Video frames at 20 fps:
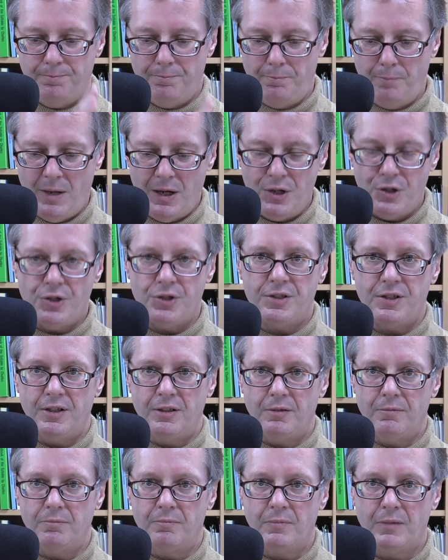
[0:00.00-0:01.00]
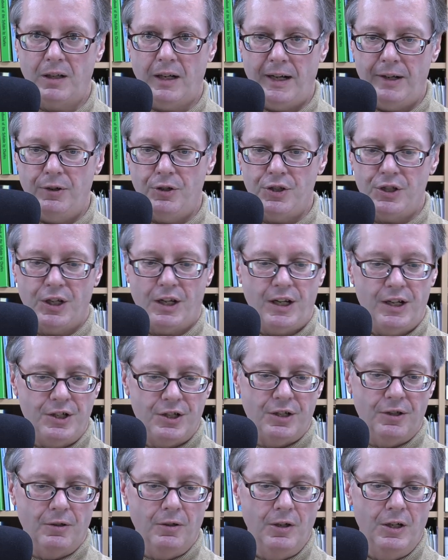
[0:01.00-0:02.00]
majors in higher
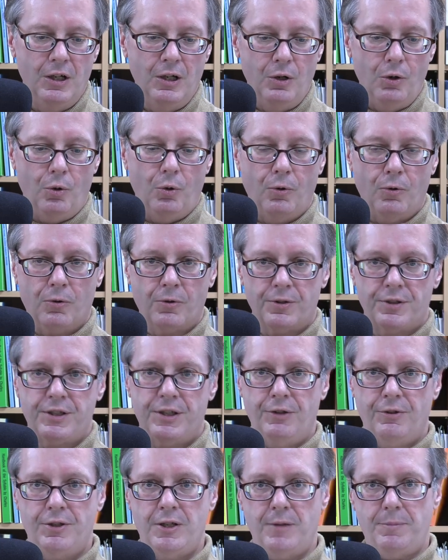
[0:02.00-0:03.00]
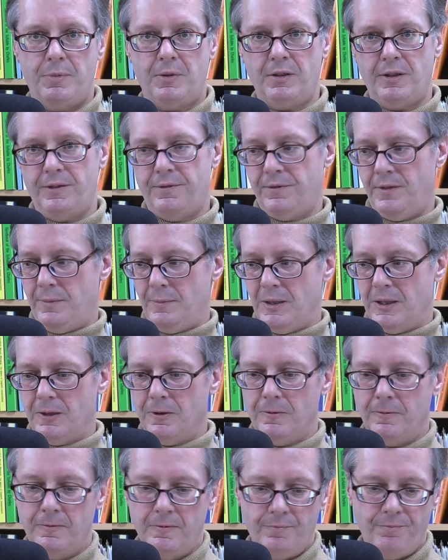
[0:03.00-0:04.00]
education, or stereotypically
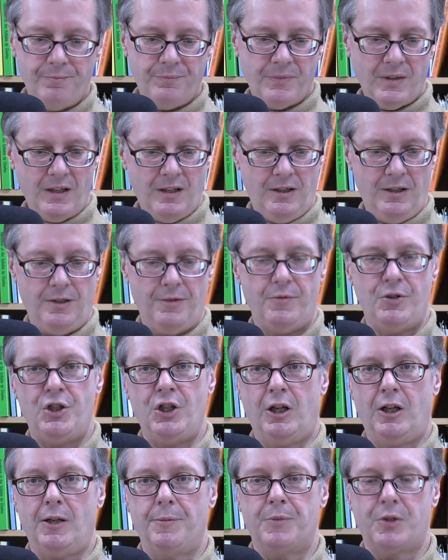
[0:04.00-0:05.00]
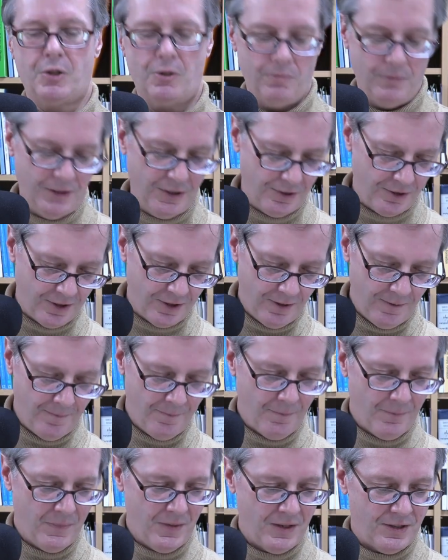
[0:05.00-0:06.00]
female jobs, careers.
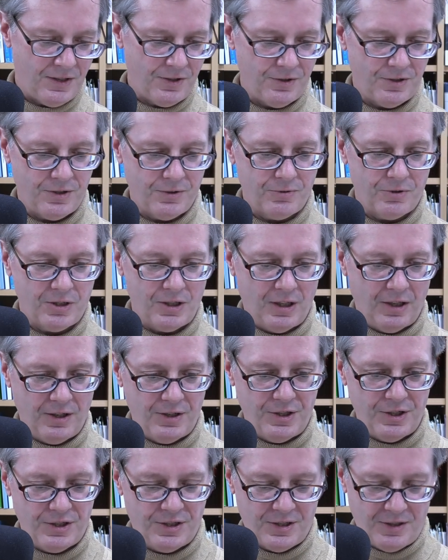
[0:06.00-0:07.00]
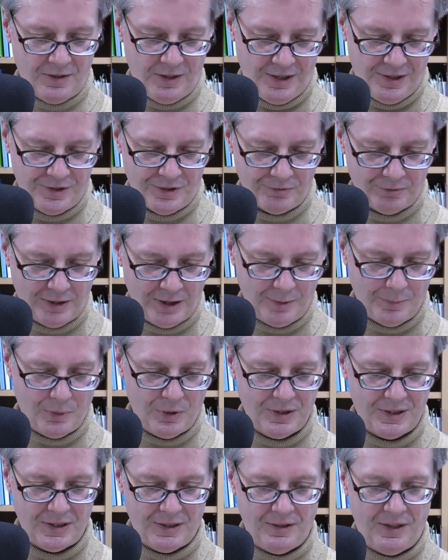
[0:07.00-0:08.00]
So sociologists, as the writer
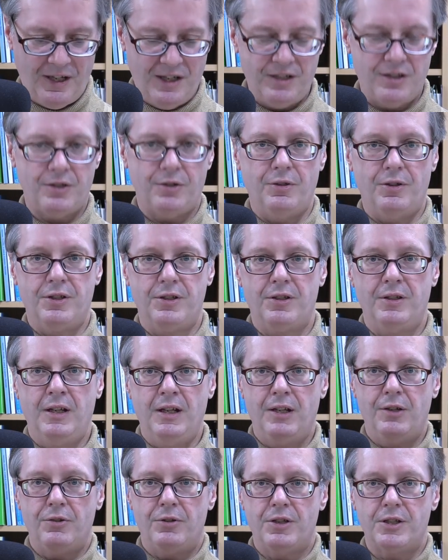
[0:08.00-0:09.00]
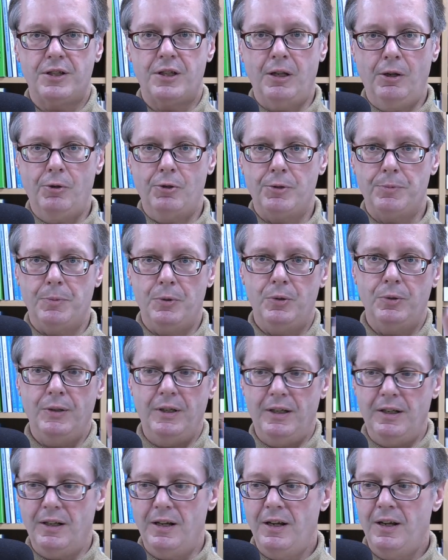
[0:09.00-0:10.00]
points out, need to distinguish
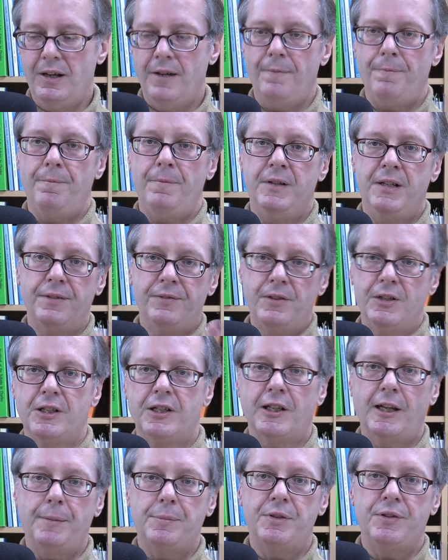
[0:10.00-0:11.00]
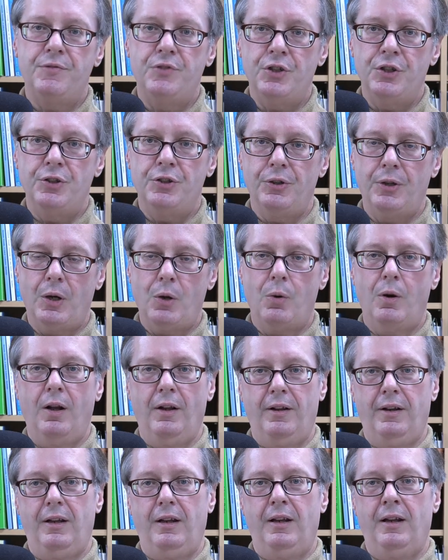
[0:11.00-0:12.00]
between different types of gender
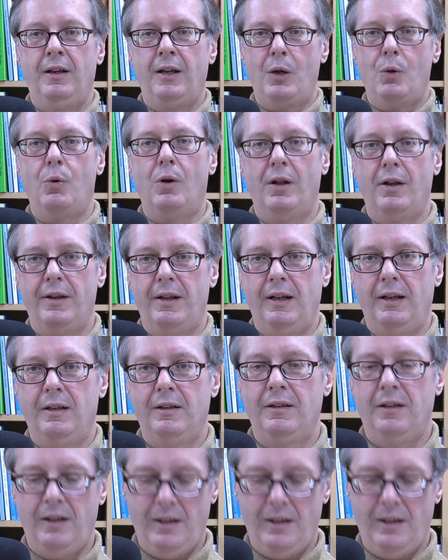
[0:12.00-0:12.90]
inequality